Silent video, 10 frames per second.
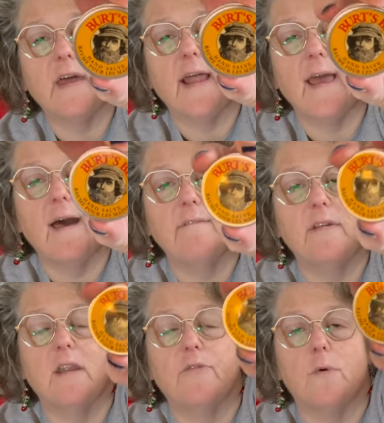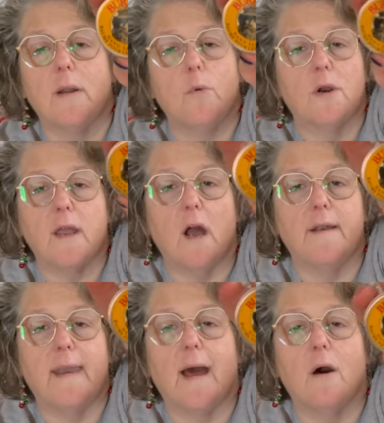and I have another one I'm working
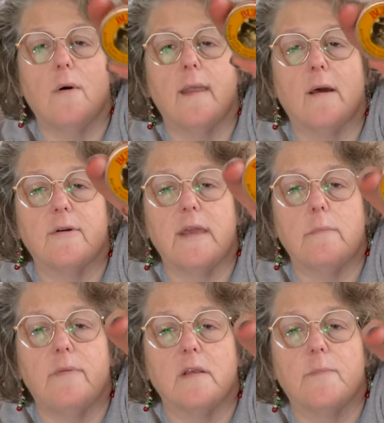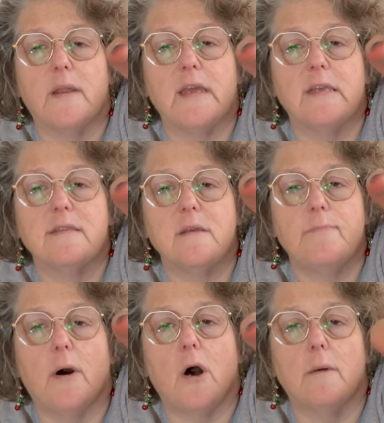on now, and I'll keep this, but it is the
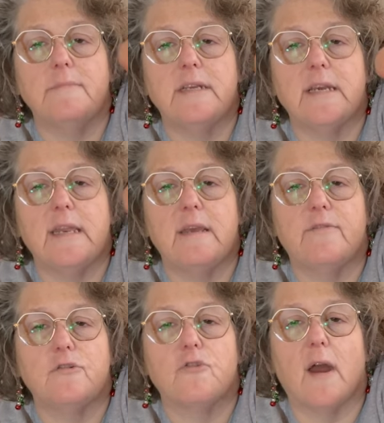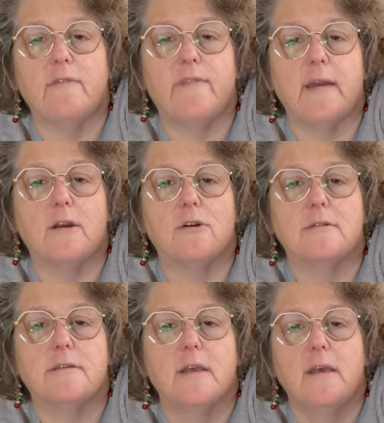Balm Diggity for dry
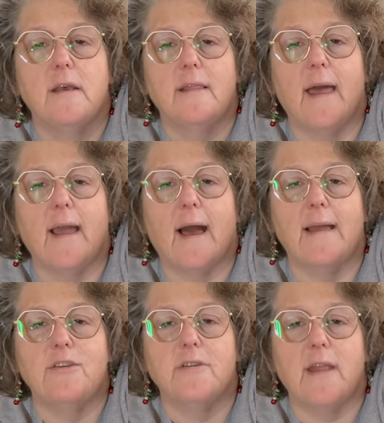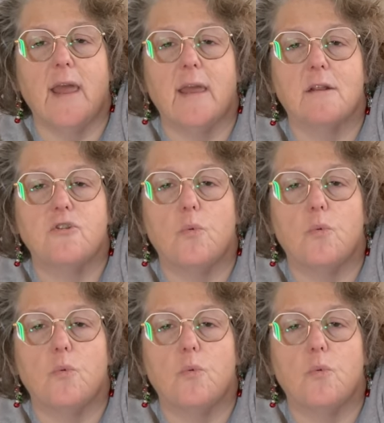fingers. Like, I just take it to